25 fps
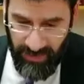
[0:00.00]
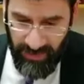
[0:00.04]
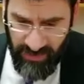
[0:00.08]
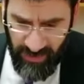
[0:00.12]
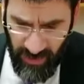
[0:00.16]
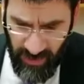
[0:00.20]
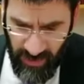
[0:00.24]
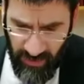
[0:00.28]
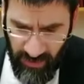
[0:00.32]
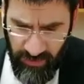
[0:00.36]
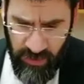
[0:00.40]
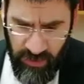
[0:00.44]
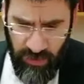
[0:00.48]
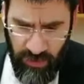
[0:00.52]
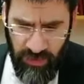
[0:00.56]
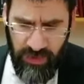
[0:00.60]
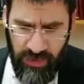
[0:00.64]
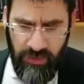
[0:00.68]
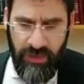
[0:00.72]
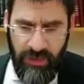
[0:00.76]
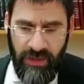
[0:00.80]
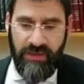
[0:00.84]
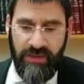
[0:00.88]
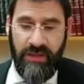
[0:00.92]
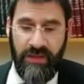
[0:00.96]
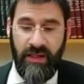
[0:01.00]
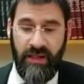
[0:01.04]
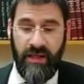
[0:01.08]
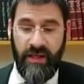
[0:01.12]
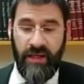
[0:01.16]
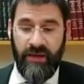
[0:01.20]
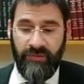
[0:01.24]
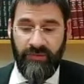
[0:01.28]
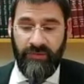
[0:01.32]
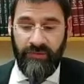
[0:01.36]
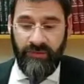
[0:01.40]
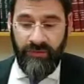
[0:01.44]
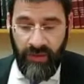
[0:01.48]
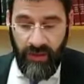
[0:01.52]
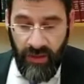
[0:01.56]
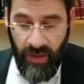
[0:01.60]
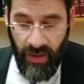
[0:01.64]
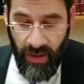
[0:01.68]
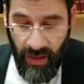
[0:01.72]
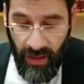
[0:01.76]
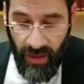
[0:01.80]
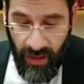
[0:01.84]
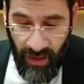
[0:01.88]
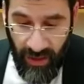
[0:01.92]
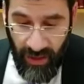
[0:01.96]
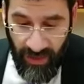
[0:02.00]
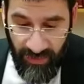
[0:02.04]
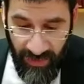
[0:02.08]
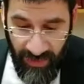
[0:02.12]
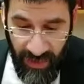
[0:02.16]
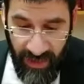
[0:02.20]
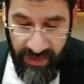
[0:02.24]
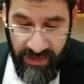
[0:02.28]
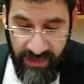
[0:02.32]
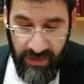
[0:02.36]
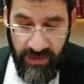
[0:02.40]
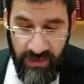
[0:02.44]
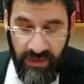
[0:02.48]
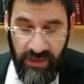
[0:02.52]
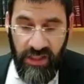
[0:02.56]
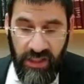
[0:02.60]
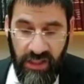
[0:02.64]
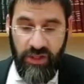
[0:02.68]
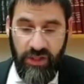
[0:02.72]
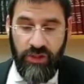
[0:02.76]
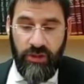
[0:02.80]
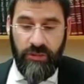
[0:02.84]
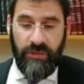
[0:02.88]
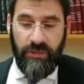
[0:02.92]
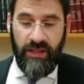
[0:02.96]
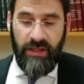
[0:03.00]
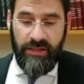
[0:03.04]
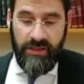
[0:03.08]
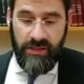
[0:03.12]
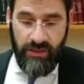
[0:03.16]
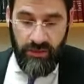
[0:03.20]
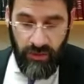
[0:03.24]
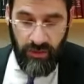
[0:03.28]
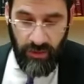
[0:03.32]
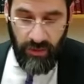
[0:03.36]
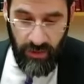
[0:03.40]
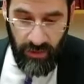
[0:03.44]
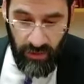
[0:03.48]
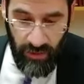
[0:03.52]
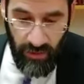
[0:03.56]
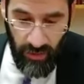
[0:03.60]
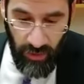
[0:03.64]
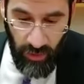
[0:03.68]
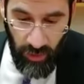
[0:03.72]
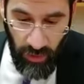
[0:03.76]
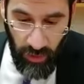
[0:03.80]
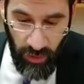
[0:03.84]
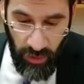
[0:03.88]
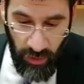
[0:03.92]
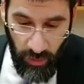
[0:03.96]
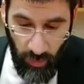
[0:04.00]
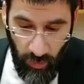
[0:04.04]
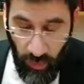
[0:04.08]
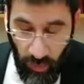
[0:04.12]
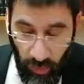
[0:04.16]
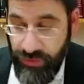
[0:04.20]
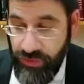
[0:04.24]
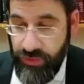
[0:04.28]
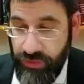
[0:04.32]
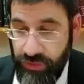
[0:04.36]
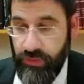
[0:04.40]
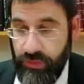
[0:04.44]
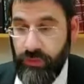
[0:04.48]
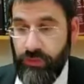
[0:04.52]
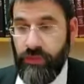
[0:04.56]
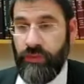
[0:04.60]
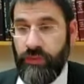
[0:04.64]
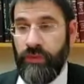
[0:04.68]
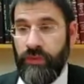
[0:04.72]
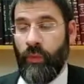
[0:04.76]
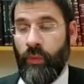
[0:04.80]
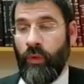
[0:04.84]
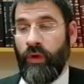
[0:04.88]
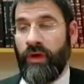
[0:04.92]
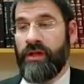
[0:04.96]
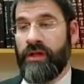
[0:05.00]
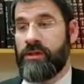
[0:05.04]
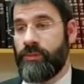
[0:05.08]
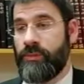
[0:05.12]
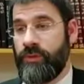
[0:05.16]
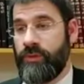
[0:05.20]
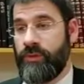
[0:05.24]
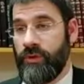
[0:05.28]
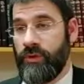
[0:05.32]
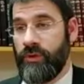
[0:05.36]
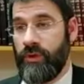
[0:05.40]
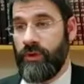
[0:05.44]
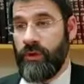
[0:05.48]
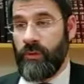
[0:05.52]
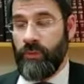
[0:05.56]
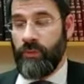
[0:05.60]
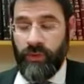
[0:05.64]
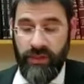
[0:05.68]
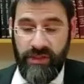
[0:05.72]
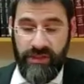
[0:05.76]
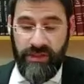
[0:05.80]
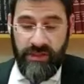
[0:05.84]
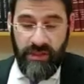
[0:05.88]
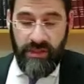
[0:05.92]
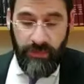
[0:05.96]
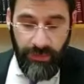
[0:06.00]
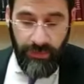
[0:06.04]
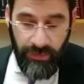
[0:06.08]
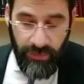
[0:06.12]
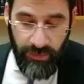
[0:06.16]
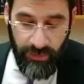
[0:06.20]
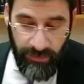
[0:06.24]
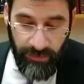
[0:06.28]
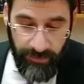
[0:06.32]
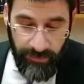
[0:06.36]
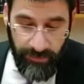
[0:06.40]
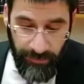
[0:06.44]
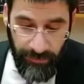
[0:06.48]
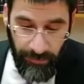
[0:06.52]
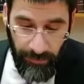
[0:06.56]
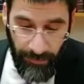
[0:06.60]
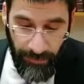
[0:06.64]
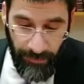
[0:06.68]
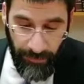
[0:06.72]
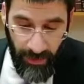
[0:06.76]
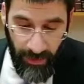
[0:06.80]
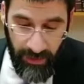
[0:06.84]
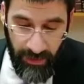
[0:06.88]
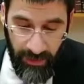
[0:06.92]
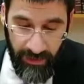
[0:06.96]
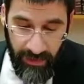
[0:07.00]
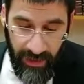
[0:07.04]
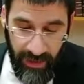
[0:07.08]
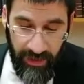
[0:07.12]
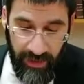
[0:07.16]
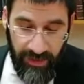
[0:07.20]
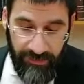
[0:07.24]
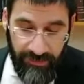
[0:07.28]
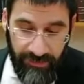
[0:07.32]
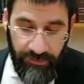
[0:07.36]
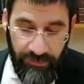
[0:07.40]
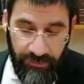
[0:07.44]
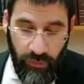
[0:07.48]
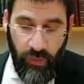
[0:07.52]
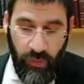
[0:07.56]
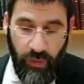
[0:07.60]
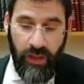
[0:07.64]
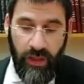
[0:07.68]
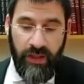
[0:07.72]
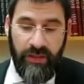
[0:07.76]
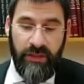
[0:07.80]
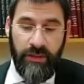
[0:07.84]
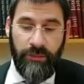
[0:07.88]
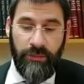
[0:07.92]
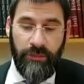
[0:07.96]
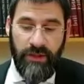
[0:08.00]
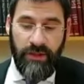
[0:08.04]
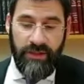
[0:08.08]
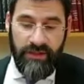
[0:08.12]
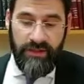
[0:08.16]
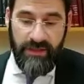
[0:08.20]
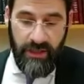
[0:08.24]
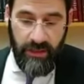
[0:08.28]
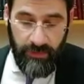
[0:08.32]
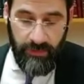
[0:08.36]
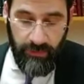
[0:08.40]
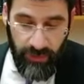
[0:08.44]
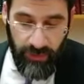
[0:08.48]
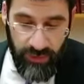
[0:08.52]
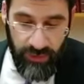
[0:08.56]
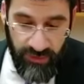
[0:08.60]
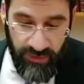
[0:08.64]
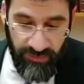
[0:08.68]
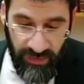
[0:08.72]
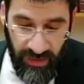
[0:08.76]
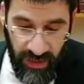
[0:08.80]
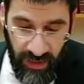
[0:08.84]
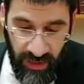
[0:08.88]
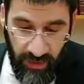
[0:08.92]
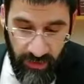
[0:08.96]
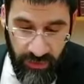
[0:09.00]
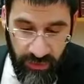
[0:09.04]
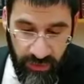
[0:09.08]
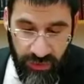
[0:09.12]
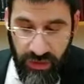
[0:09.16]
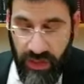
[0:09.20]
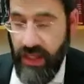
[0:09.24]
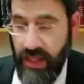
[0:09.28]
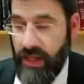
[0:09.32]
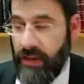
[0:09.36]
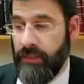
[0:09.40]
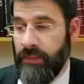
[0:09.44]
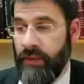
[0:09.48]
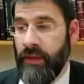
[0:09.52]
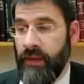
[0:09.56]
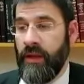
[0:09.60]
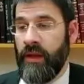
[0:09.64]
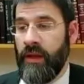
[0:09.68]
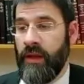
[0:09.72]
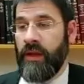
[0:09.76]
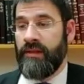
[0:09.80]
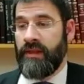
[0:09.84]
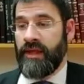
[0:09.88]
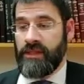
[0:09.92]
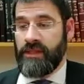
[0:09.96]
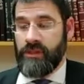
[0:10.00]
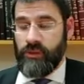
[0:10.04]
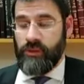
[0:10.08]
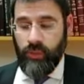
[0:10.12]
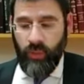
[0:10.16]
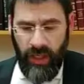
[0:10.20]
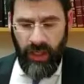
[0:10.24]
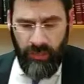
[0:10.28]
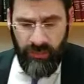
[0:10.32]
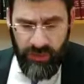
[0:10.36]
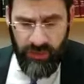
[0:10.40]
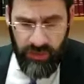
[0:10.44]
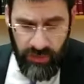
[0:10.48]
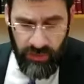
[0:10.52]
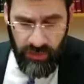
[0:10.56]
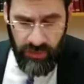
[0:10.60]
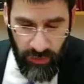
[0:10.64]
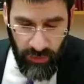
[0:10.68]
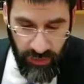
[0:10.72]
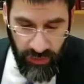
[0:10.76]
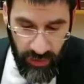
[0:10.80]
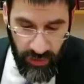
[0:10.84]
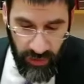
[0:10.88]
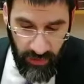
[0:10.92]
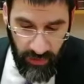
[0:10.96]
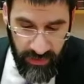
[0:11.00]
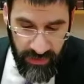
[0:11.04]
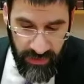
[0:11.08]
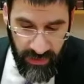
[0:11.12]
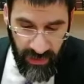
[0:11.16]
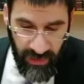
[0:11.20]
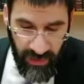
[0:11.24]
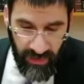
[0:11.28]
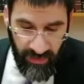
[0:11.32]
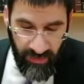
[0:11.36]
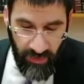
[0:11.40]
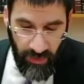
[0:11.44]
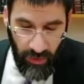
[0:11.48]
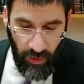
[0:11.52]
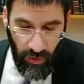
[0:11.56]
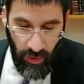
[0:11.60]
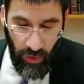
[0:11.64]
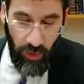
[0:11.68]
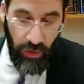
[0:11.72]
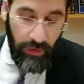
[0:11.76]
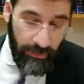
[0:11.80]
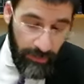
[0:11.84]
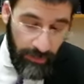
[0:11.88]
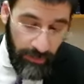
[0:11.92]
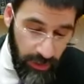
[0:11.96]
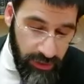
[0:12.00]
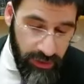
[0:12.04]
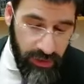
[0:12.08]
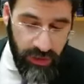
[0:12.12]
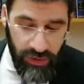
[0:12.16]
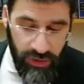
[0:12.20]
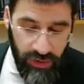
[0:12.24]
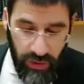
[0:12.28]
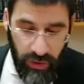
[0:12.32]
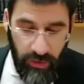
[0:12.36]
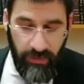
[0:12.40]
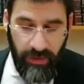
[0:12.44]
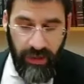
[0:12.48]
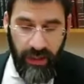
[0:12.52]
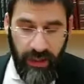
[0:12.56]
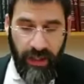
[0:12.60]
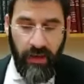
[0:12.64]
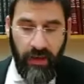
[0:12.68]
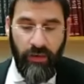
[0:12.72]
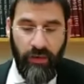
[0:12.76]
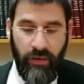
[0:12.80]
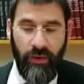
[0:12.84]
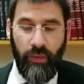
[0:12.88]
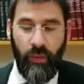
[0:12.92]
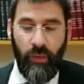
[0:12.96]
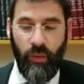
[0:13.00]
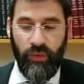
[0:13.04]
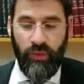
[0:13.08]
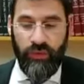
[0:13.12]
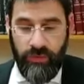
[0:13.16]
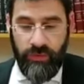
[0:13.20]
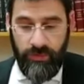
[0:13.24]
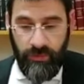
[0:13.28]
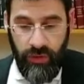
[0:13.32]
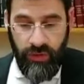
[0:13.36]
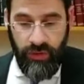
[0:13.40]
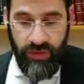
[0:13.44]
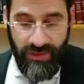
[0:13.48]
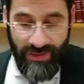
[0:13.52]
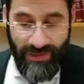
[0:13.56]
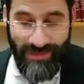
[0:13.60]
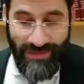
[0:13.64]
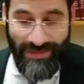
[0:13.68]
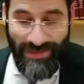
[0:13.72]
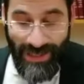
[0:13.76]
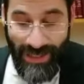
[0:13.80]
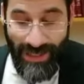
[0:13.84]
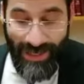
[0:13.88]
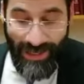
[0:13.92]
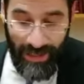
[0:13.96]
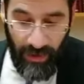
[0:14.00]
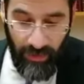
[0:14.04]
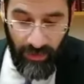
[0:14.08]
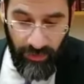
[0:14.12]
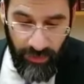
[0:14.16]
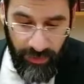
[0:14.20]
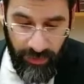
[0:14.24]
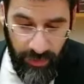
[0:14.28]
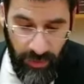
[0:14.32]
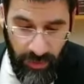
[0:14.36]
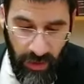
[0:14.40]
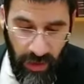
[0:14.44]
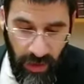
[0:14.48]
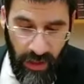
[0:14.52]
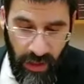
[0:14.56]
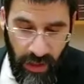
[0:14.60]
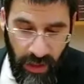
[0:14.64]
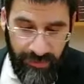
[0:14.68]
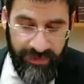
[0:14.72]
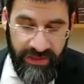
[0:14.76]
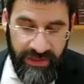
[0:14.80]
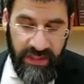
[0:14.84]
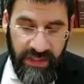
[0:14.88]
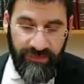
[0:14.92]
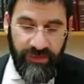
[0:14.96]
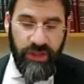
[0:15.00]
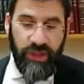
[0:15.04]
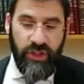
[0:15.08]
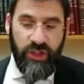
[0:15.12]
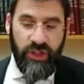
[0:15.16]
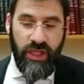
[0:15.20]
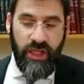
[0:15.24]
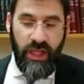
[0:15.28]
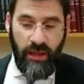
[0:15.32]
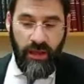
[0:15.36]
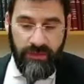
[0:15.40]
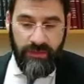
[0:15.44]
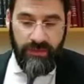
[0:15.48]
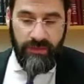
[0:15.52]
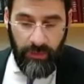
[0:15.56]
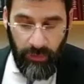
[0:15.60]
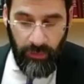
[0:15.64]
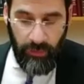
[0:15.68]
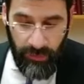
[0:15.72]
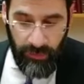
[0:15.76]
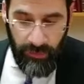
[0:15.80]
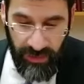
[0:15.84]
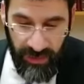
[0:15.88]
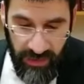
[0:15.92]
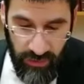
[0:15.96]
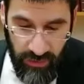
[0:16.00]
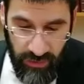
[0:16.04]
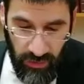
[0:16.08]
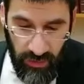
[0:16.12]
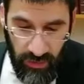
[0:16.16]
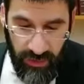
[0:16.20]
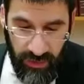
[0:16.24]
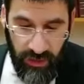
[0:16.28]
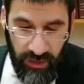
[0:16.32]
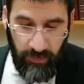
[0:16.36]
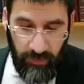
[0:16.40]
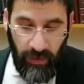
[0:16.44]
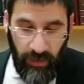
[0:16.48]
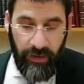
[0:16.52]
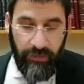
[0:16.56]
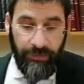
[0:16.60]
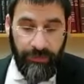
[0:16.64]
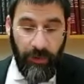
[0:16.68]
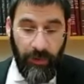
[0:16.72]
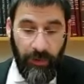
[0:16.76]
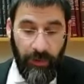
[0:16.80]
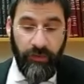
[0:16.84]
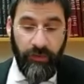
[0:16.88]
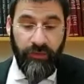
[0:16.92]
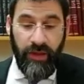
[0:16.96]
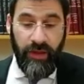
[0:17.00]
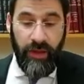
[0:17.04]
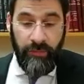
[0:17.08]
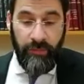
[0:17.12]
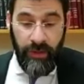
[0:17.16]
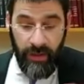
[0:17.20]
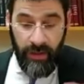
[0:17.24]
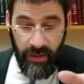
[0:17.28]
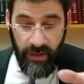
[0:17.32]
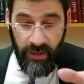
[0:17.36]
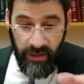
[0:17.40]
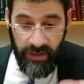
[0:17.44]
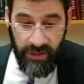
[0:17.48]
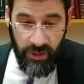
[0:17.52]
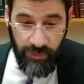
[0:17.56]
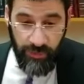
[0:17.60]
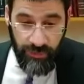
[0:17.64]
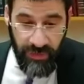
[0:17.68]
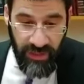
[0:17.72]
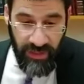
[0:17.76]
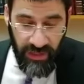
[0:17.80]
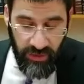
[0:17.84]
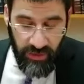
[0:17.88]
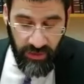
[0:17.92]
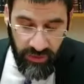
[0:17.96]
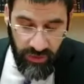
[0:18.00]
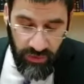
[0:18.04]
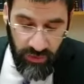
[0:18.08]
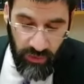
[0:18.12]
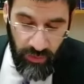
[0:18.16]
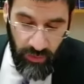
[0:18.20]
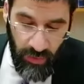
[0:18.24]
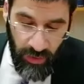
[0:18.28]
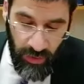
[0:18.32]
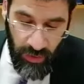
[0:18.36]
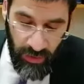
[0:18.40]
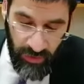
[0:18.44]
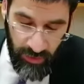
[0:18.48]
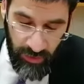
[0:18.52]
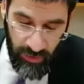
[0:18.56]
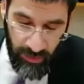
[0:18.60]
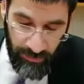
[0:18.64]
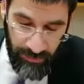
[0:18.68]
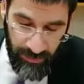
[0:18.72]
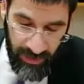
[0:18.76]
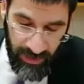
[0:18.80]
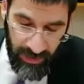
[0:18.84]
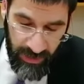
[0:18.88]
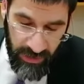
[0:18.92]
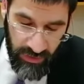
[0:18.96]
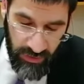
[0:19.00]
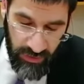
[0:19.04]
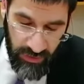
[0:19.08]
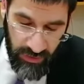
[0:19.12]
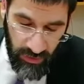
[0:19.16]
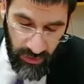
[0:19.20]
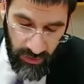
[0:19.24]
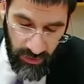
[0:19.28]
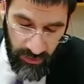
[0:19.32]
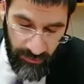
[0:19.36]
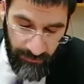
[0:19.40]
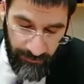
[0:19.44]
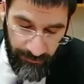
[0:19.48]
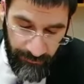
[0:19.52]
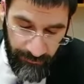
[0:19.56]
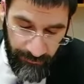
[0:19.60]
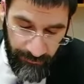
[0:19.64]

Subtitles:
another responsibility they have, and that is to teach the Bnei Yisrael what to do, what is pure and what is impure. Therefore, Moshe and Aaron shneim. That's why it was to Moshe and Aaron together. Ola Moshe Shem and Aaron, or to Moshe to tell Aaron that Tzivur shneim double Bnei Yisrael. And he commanded both of them speak to the Bnei Yisrael.